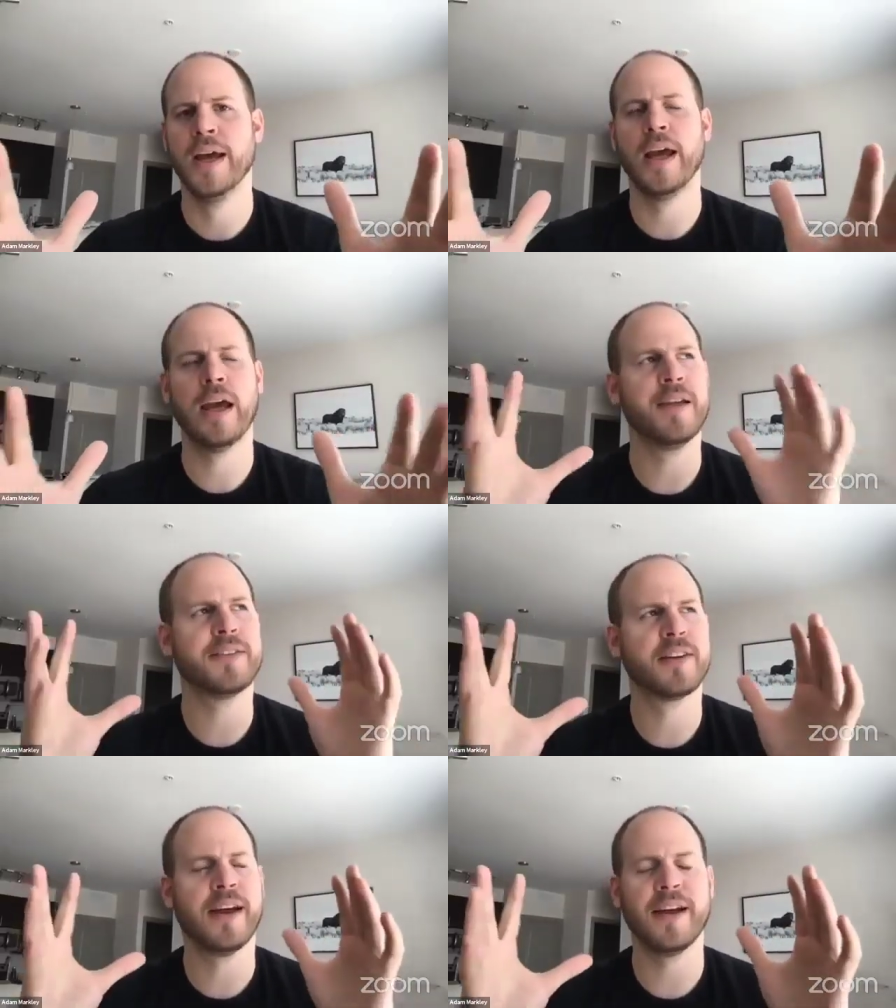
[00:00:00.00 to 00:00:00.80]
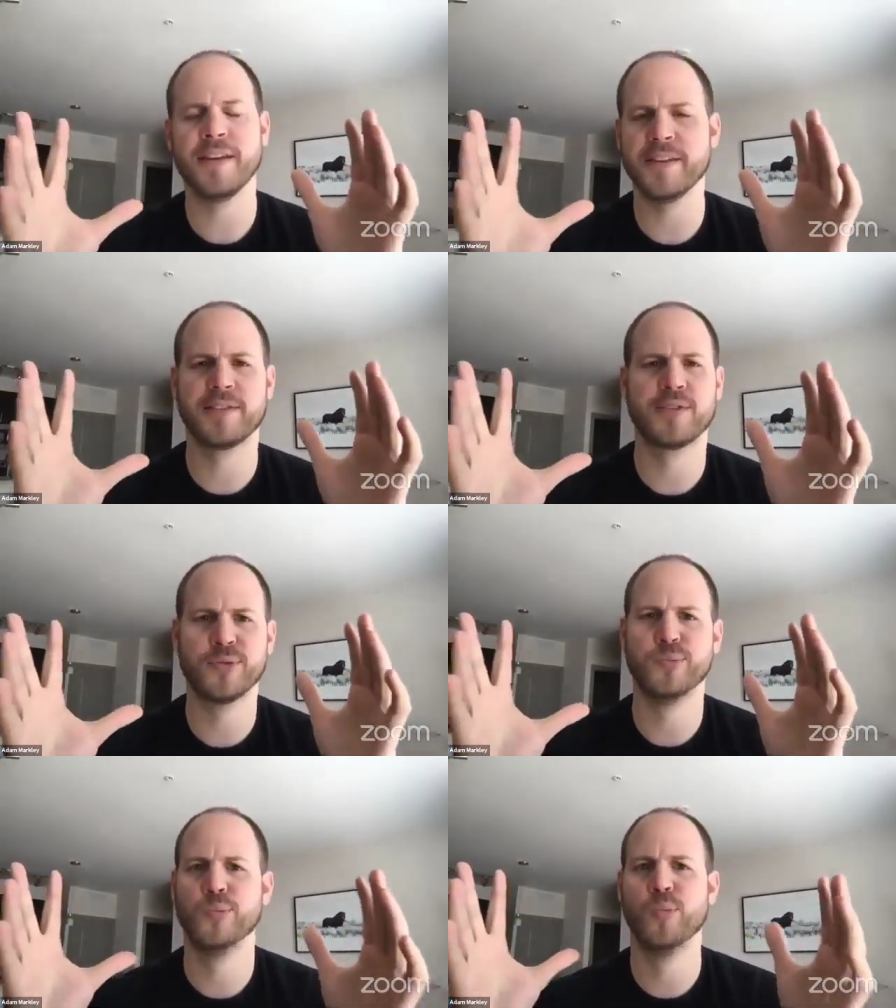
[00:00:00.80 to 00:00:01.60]
And in today's
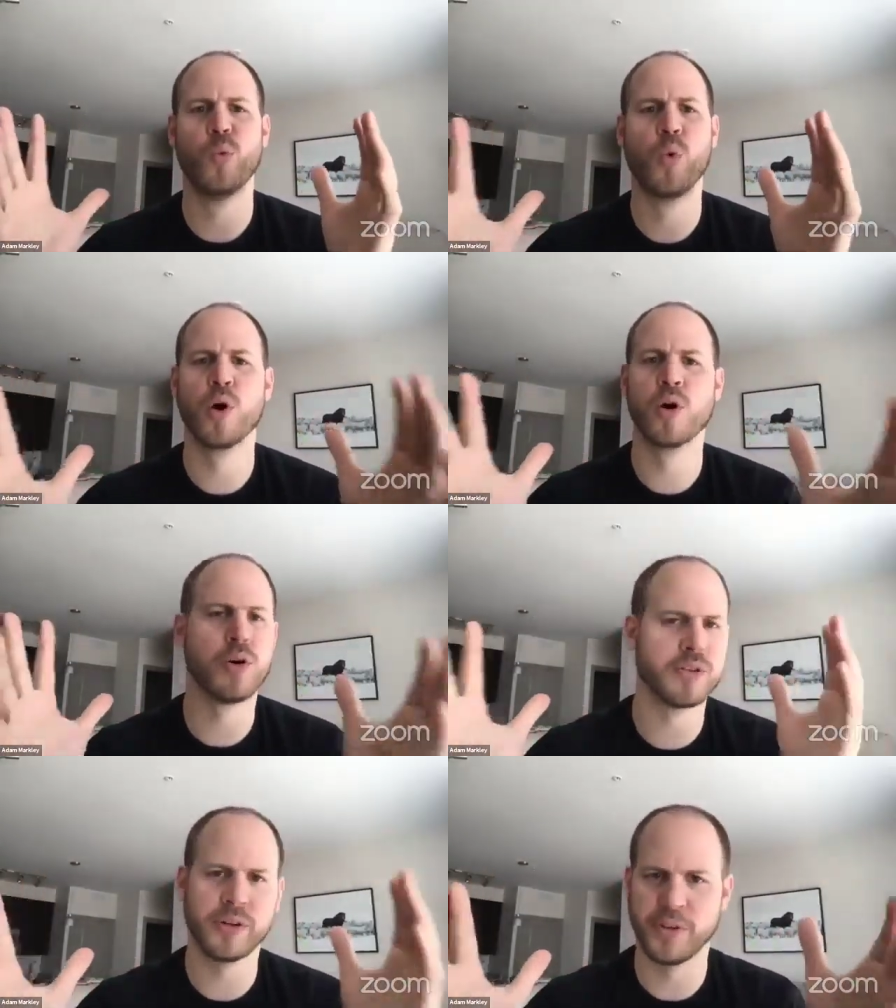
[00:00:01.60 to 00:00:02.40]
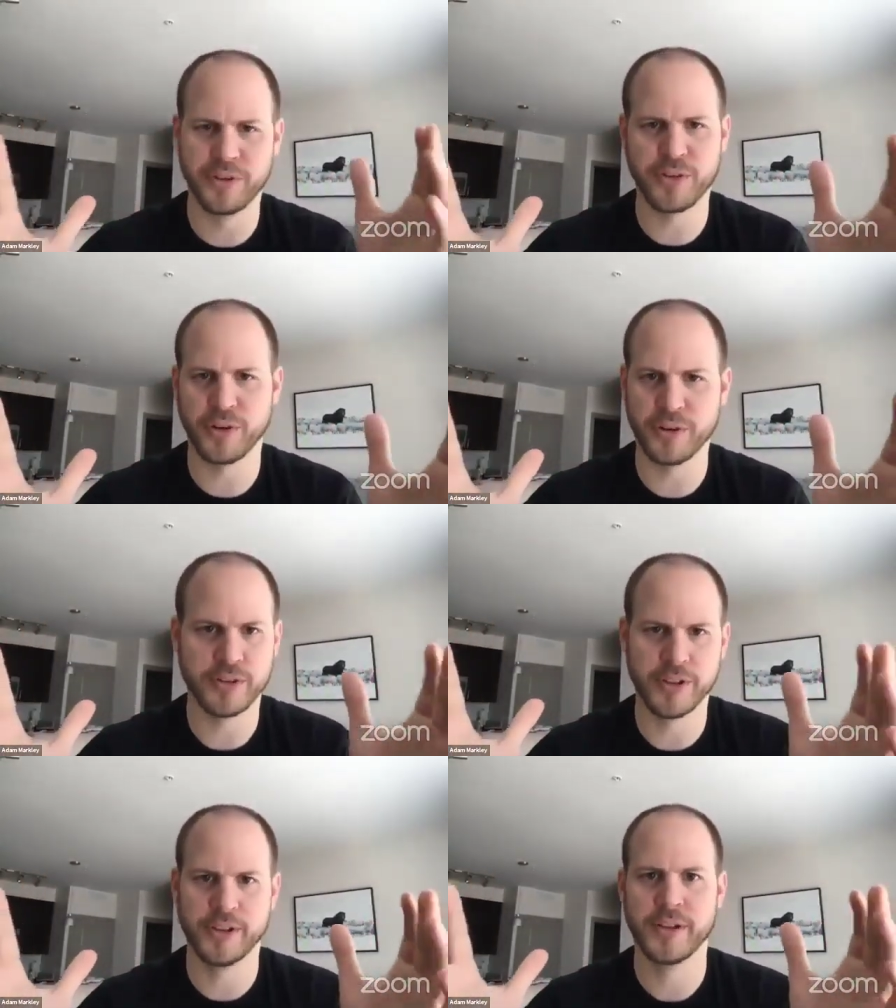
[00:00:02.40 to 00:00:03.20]
world of
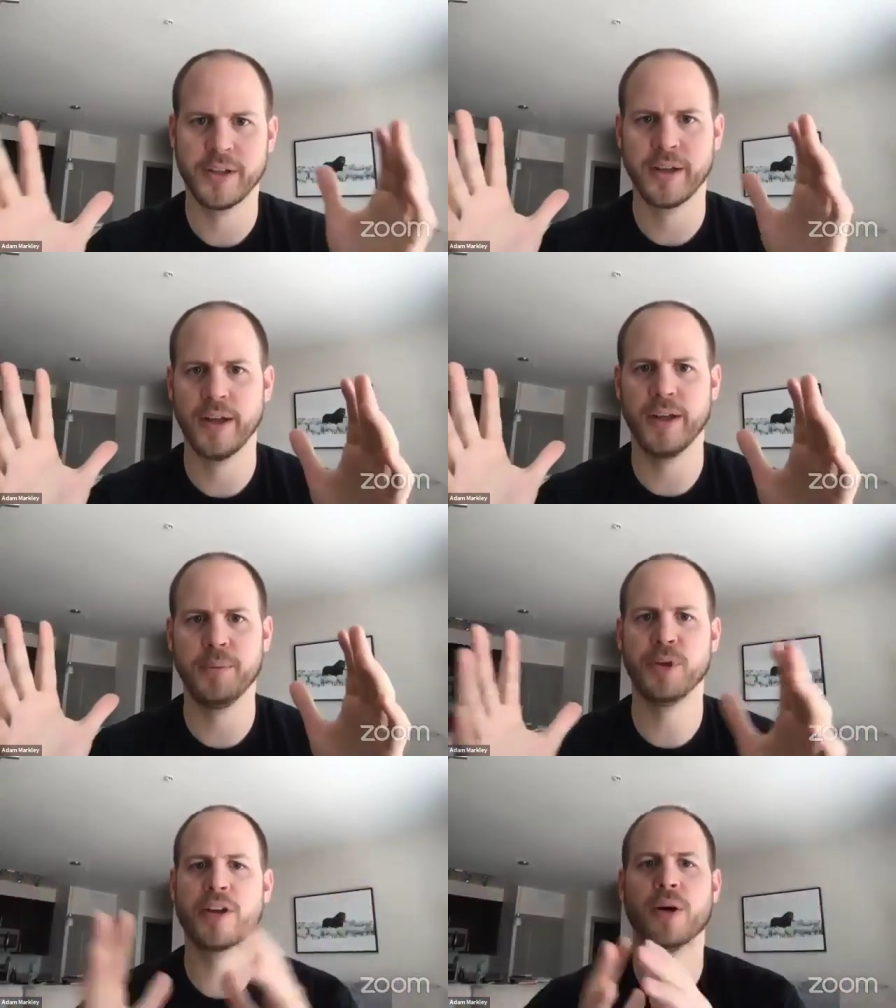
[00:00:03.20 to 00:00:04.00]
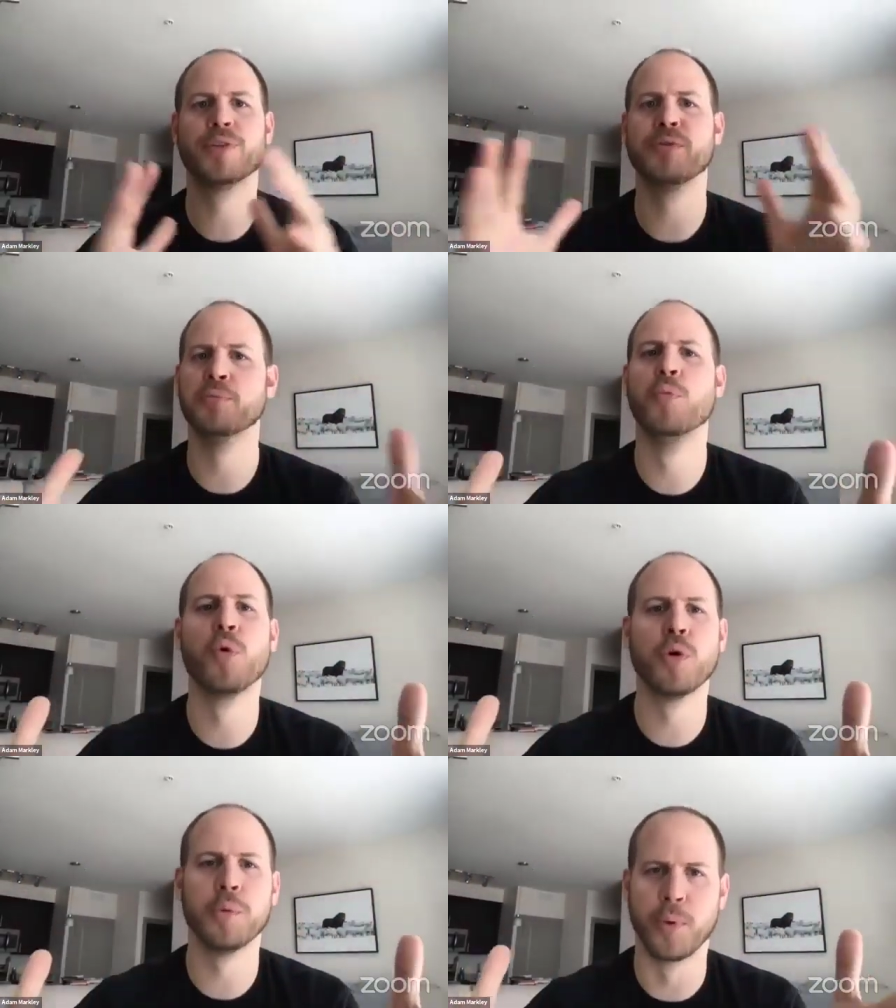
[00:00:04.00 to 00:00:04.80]
uncertainty, it becomes even
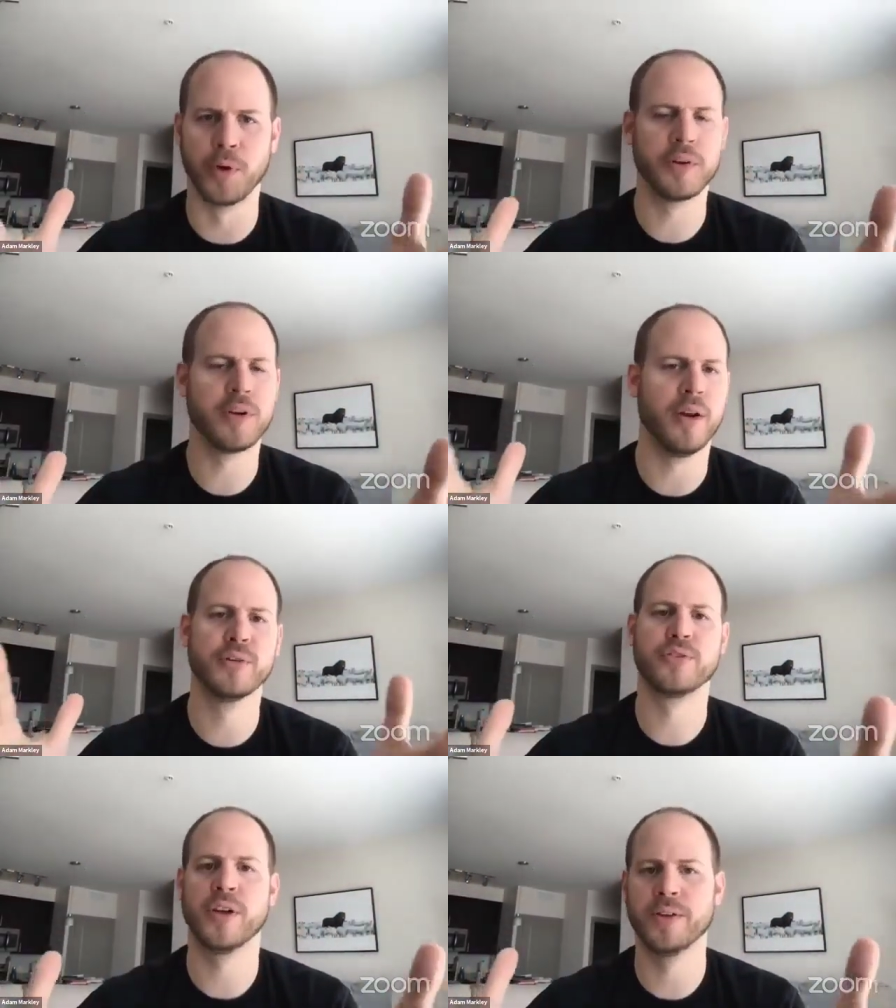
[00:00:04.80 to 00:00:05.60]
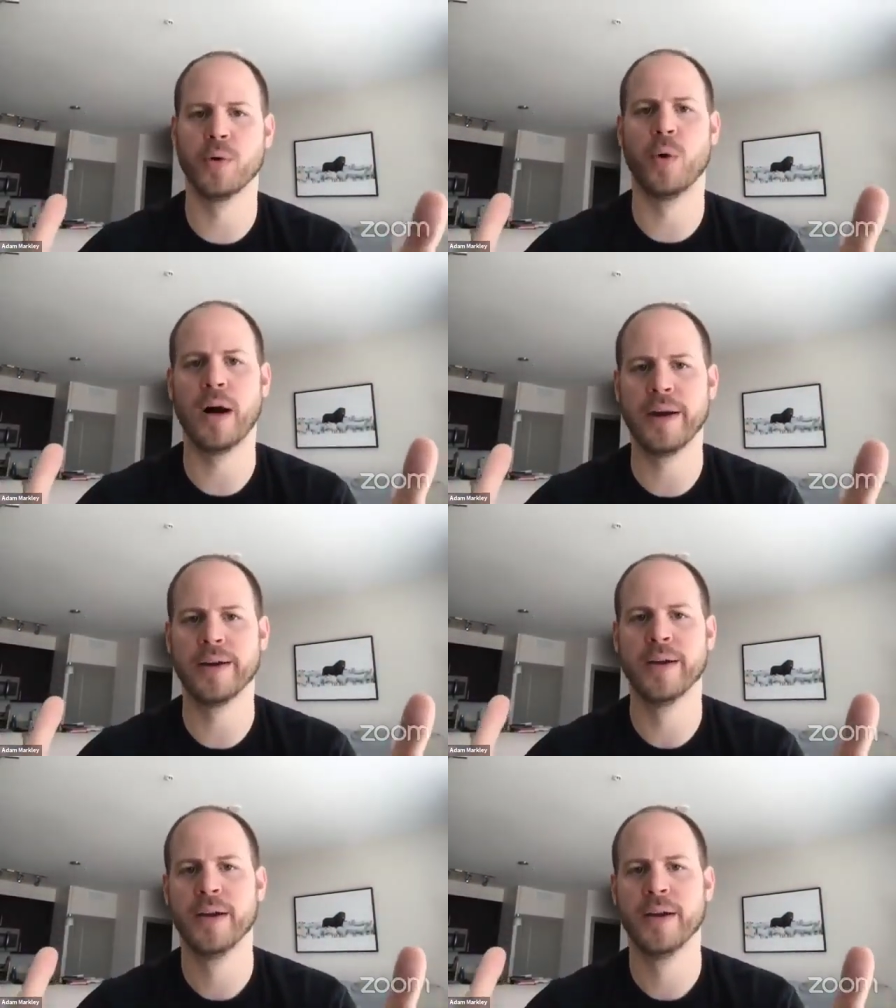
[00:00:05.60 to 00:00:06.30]
more important to understand the why.